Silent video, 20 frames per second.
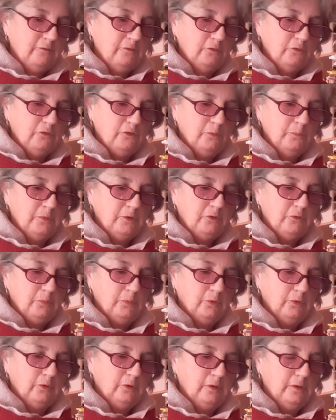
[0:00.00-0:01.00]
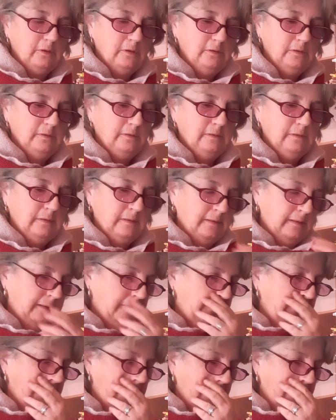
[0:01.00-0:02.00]
you so much work.
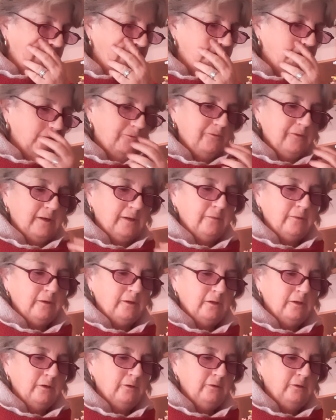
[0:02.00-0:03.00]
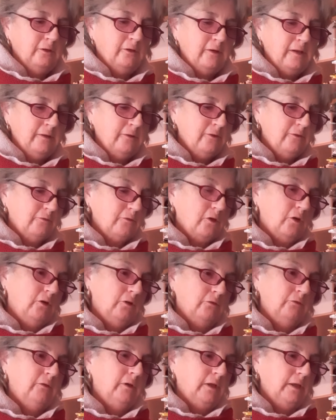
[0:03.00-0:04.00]
If you find that your ends have
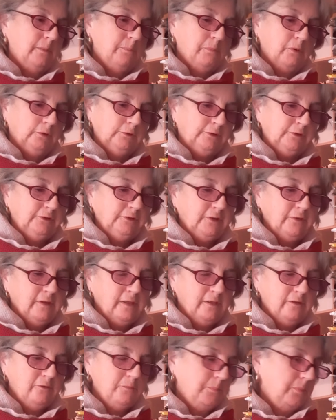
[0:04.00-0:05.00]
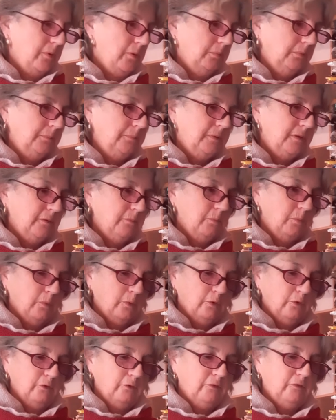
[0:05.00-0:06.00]
gone really pointy, then it's probably
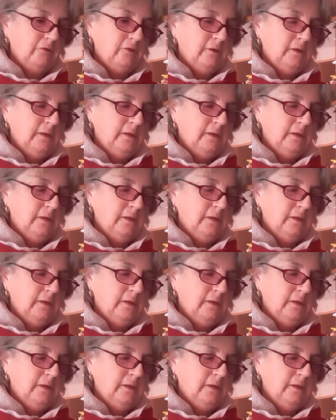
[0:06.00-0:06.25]
worth